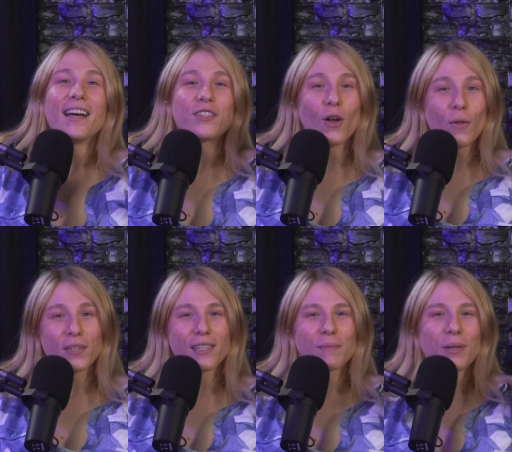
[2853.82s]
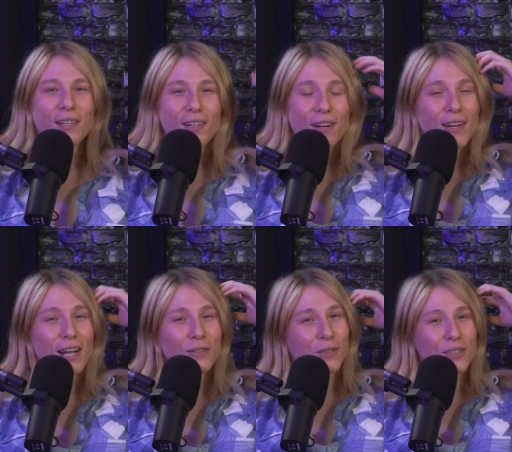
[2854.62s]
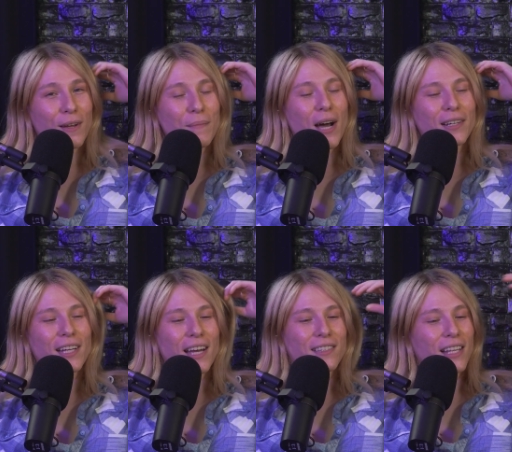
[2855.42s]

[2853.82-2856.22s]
So this has been an Unnatural Sun podcast.